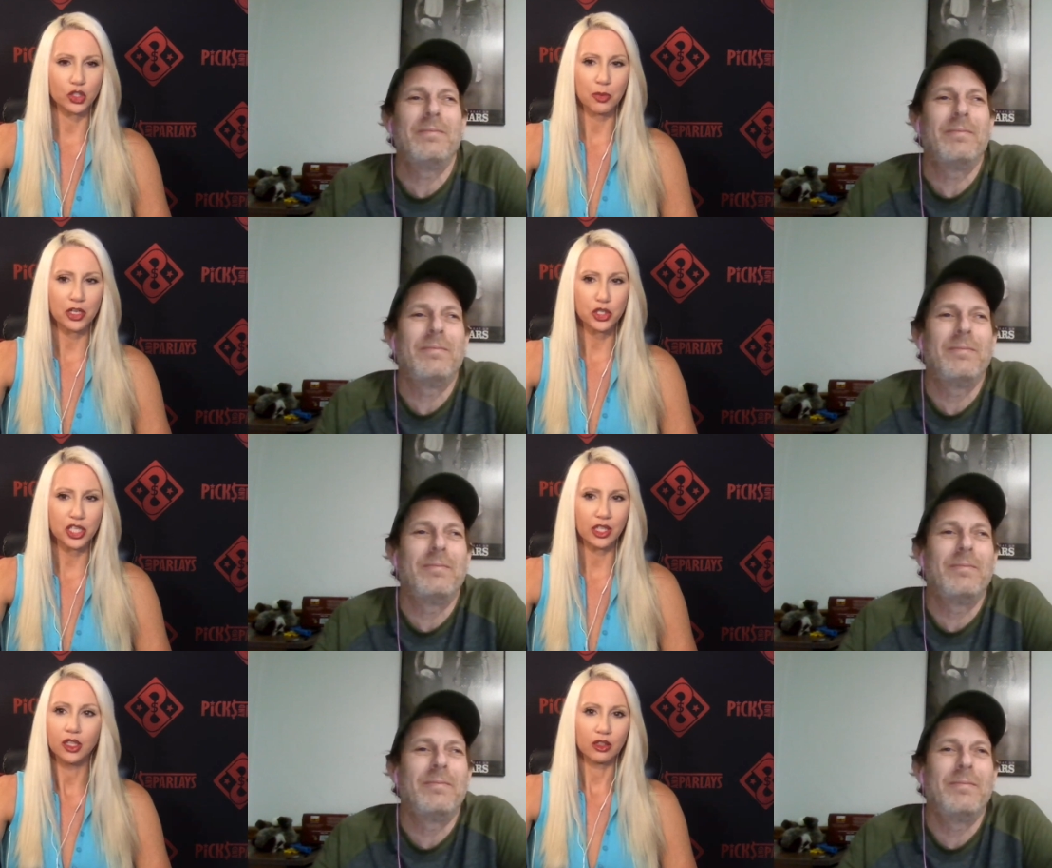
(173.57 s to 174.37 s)

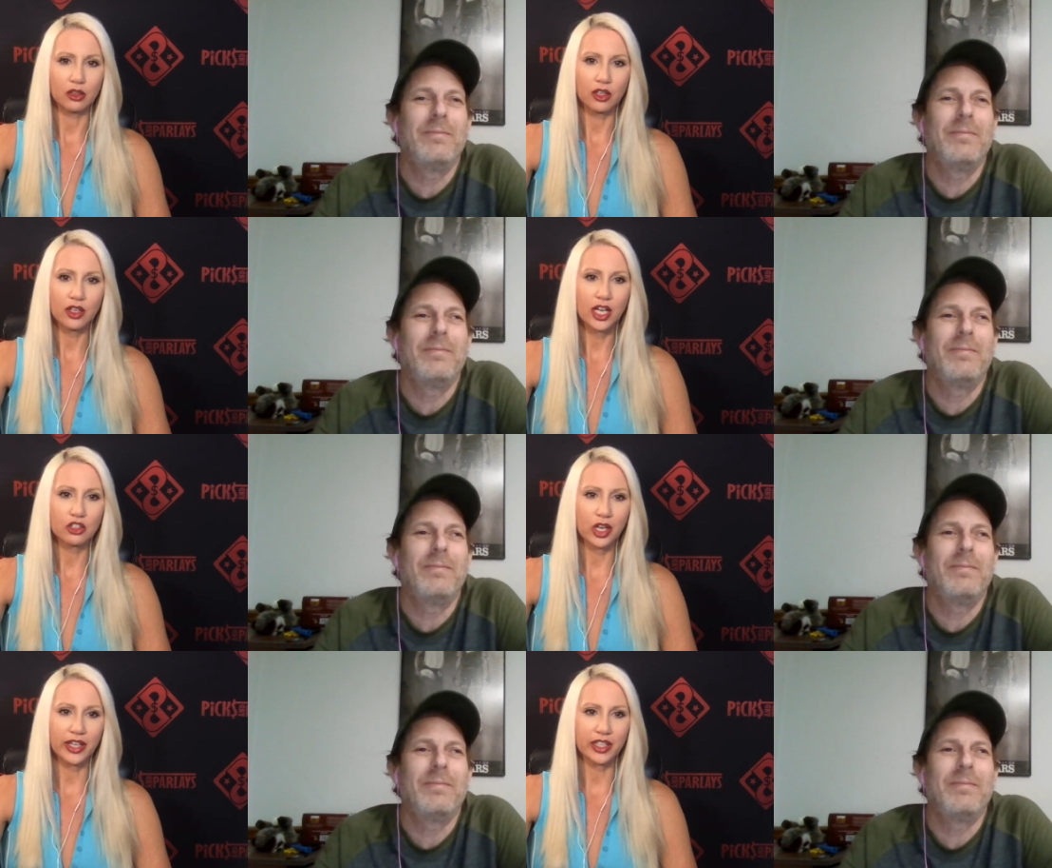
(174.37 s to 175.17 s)
Speaker 1: especially they're
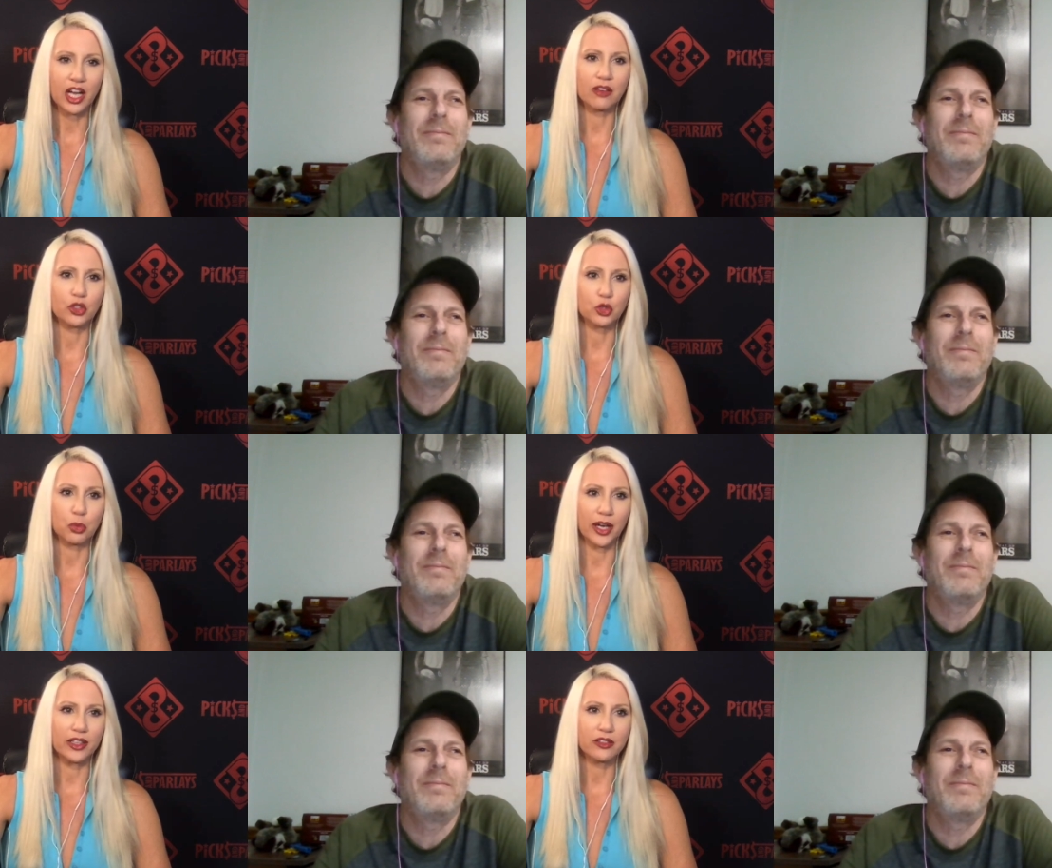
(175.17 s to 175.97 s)
not trying to cover
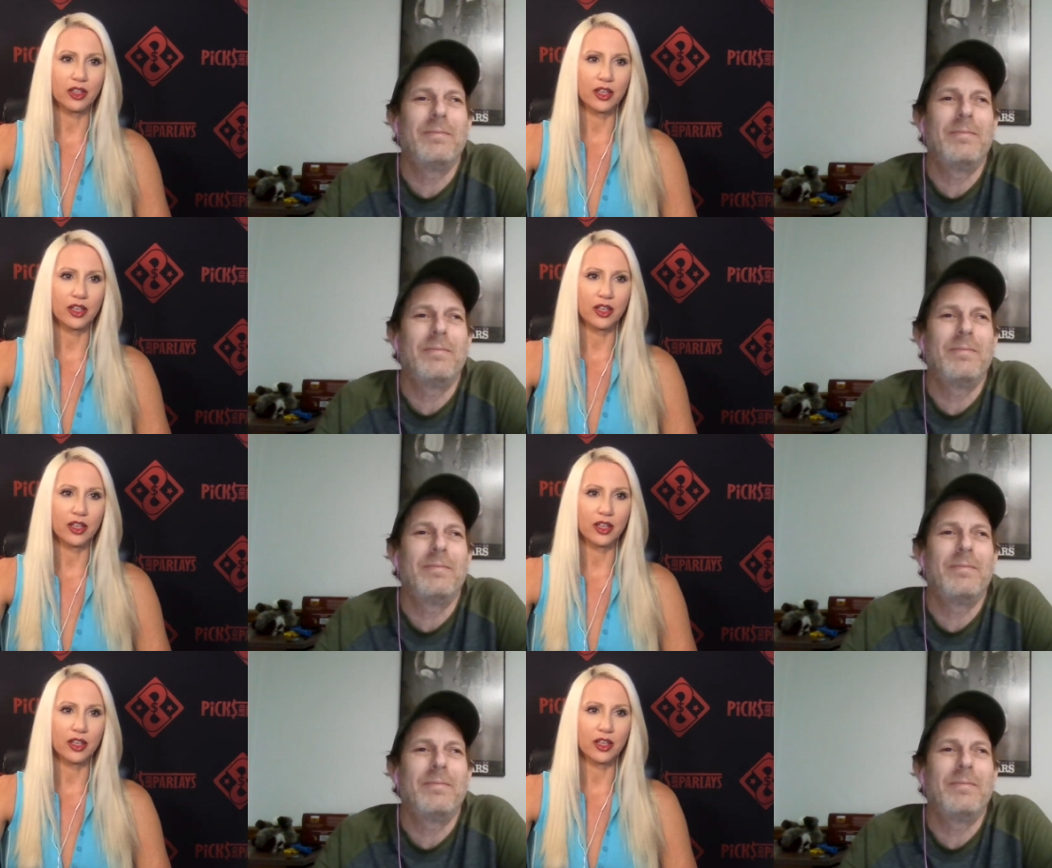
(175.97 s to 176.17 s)
spreads.